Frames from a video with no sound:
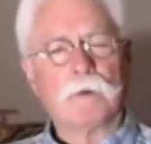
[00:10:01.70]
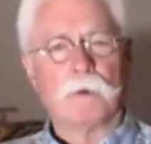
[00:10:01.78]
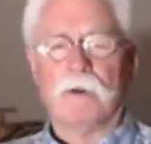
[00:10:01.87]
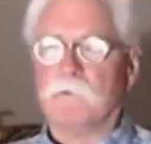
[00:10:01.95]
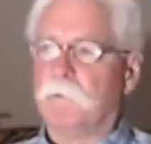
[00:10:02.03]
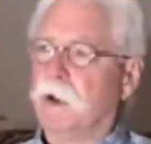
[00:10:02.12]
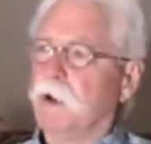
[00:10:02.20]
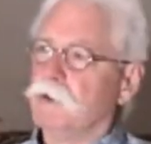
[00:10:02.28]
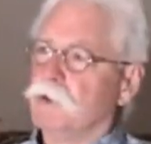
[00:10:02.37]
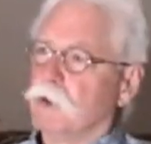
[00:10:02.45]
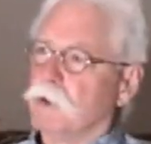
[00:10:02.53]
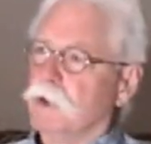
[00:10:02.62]
The
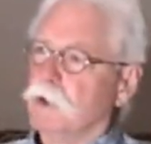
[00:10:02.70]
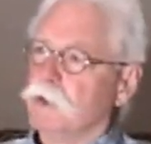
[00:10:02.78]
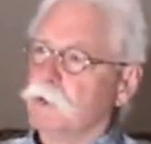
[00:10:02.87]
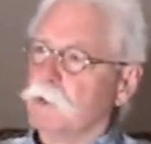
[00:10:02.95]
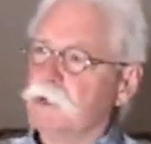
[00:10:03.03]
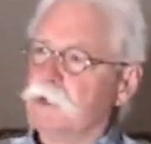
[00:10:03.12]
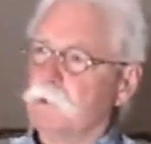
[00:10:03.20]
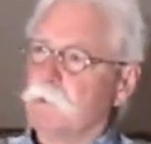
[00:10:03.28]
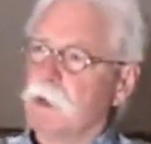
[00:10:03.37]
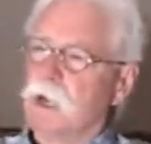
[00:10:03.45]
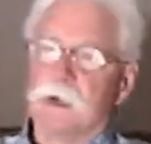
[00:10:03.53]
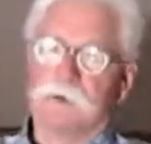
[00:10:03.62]
12-man jury, you trace
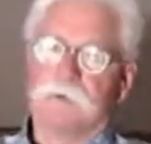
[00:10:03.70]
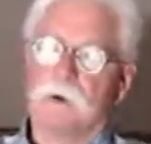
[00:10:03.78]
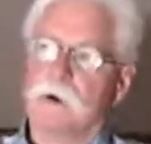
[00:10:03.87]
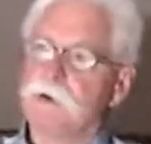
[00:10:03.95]
it back as